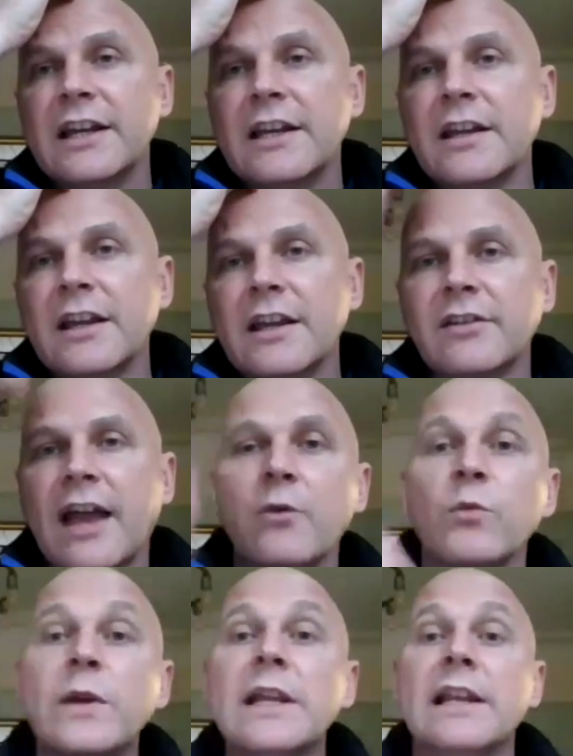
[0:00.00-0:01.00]
It's
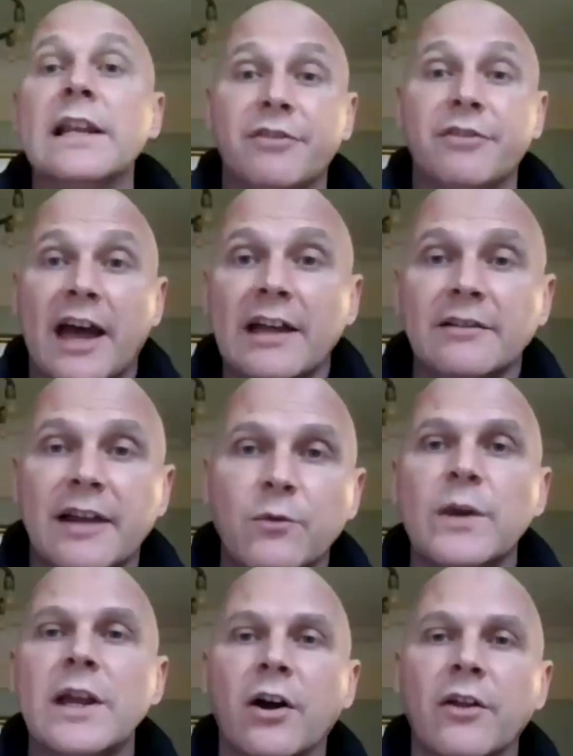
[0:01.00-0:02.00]
how we live that, how
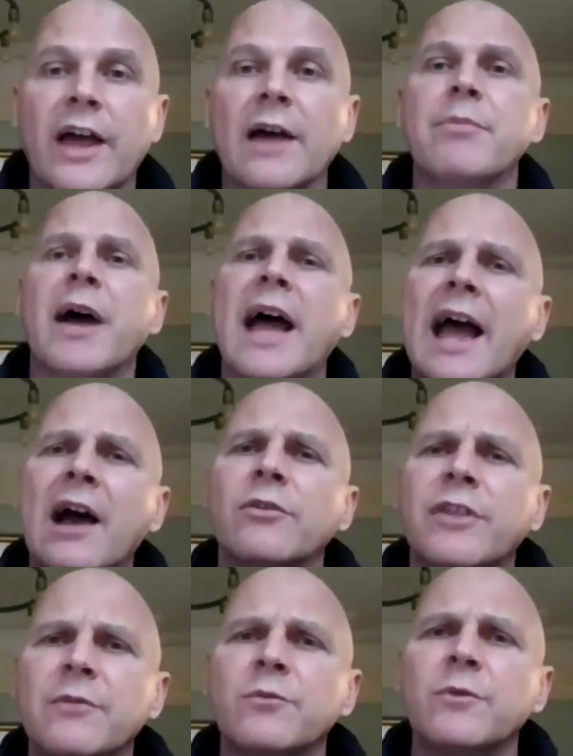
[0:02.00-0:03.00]
we are that, but
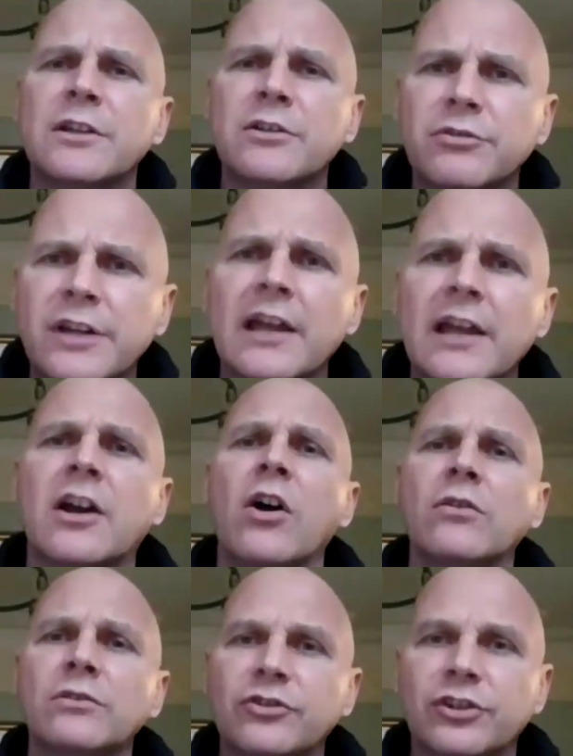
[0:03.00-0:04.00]
how then we create a
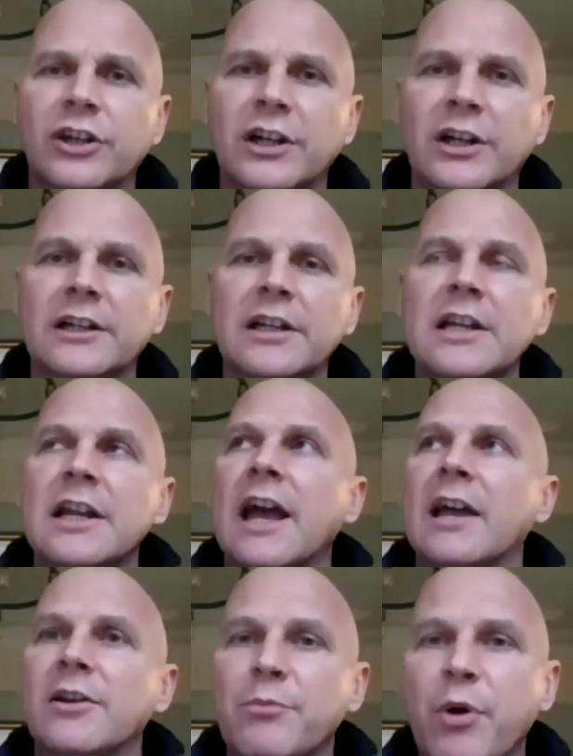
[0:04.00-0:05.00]
culture and a